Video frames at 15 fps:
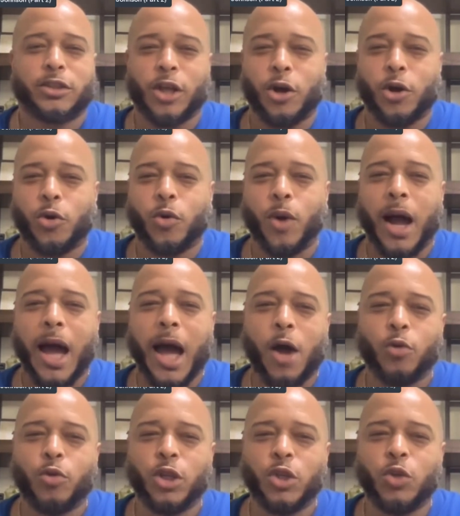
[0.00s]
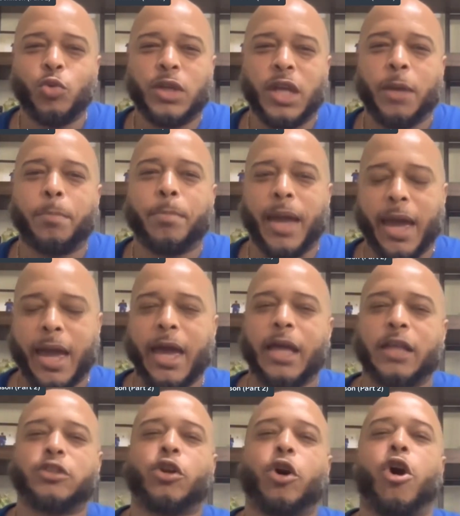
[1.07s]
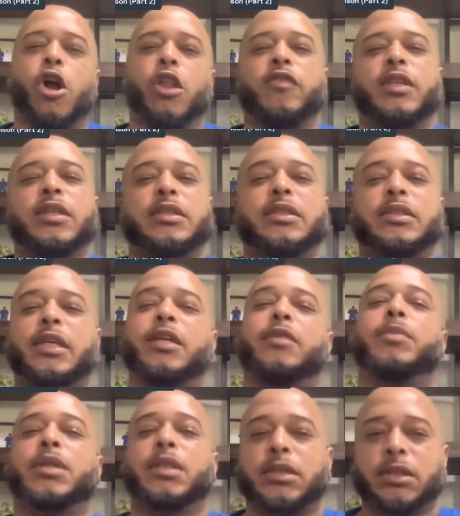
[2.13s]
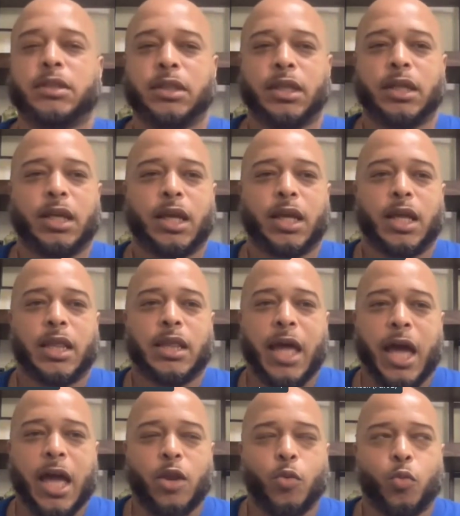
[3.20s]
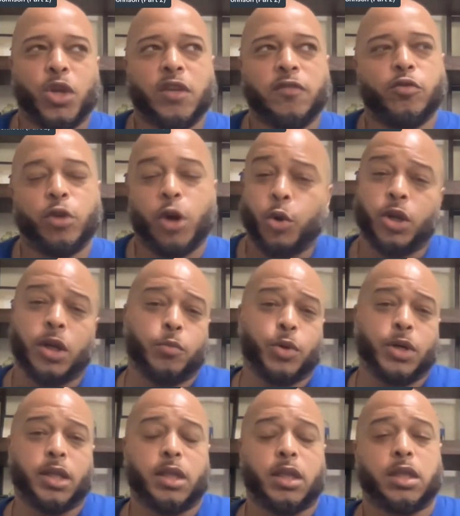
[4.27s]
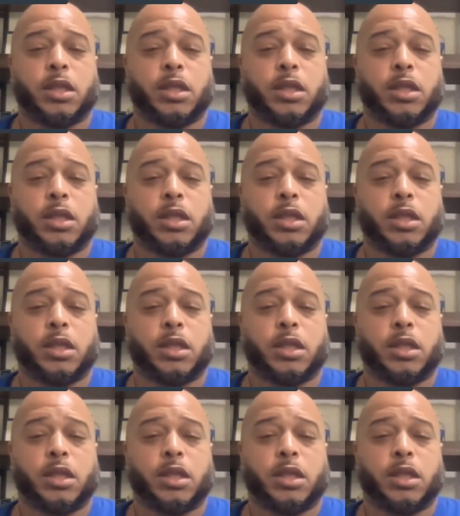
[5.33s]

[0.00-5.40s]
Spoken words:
So how do you get past all of the stigmas that we've grown up with?